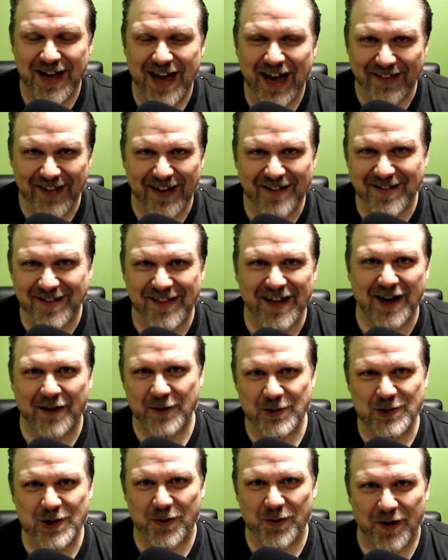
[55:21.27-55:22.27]
I think he said that on the
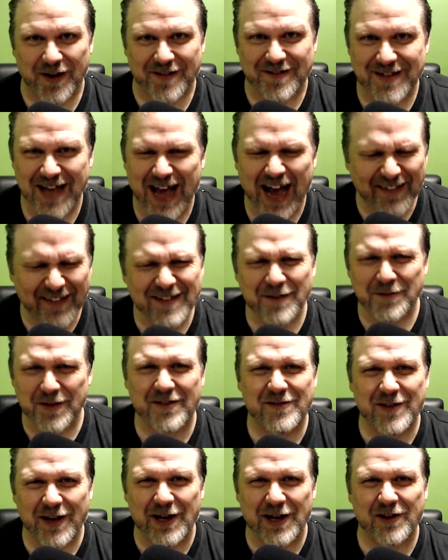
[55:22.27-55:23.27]
show once. I think it was
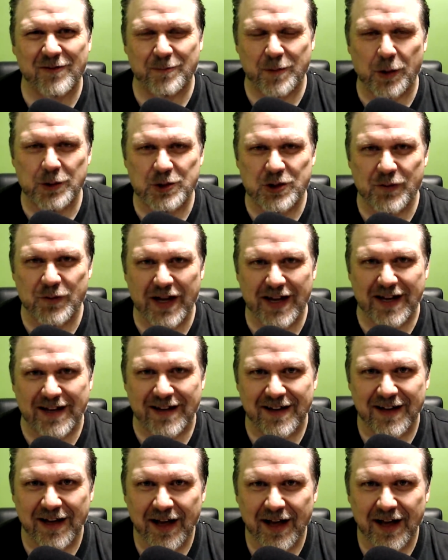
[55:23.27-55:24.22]
actually an explosion of it.